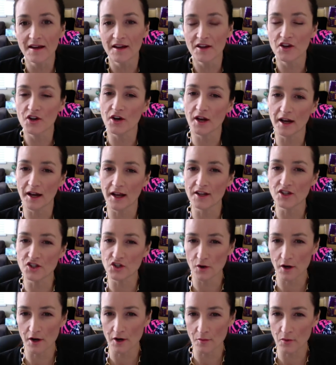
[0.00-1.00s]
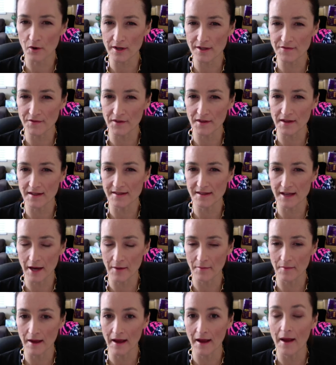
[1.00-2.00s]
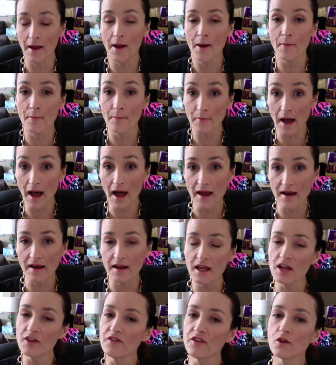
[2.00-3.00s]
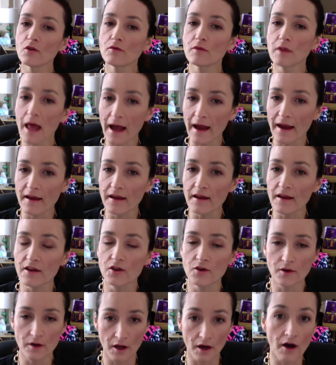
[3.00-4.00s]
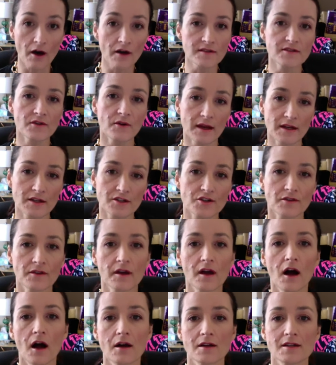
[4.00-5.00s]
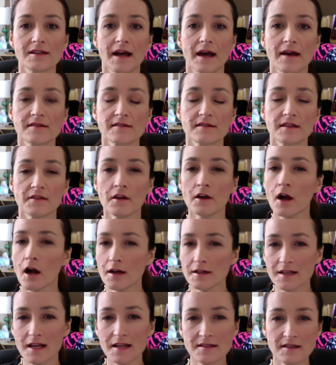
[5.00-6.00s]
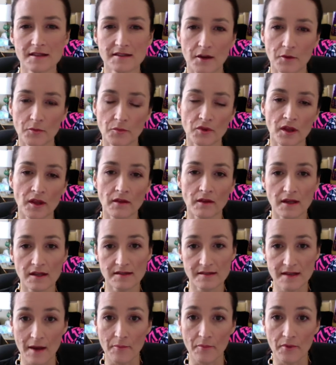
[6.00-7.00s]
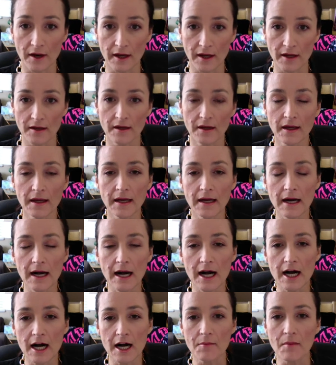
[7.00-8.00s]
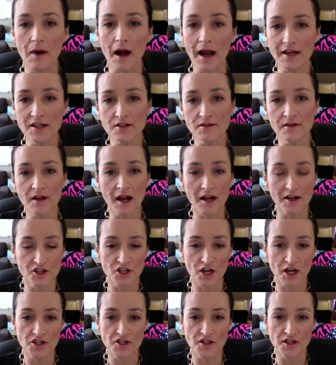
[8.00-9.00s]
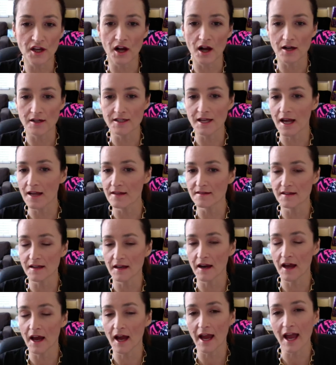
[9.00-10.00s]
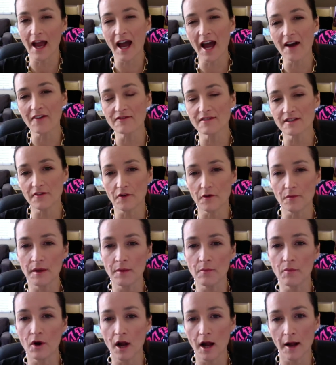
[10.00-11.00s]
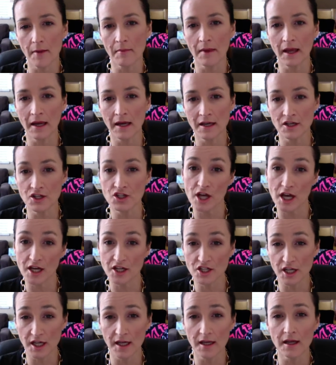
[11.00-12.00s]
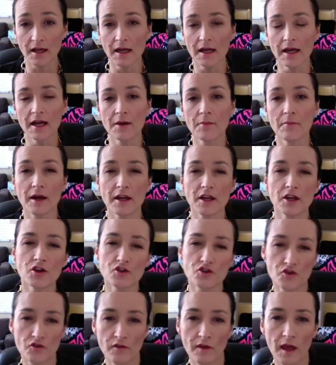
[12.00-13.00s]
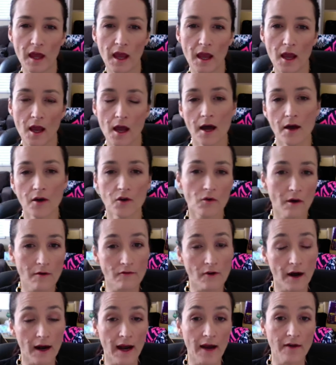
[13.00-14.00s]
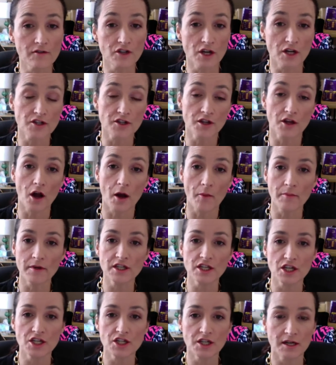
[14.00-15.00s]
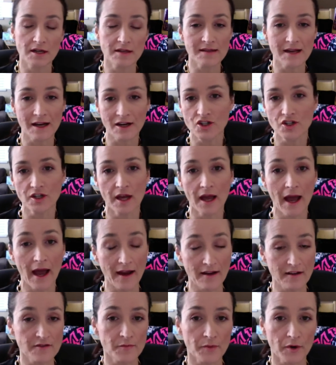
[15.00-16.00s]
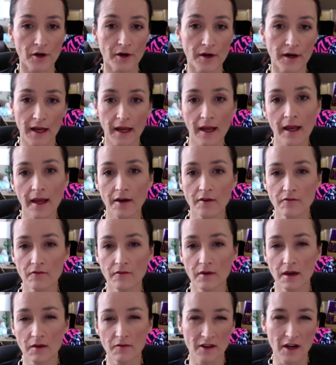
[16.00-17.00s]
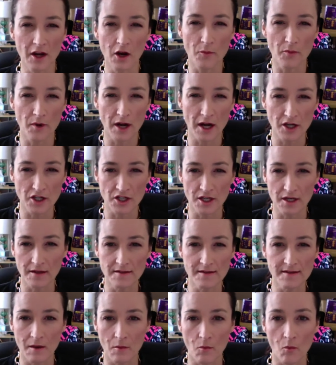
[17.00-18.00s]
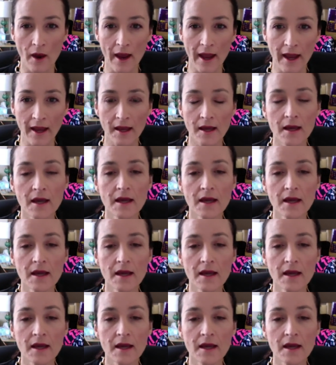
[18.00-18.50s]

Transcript: You're going to get 200 points for the assignment. But if you like, you can also enter the contest. And the contest is completely separate. I do not judge the contest, and I have different people come in and judge it. But usually whoever I have judge the competition is actually an expert in video production in some way.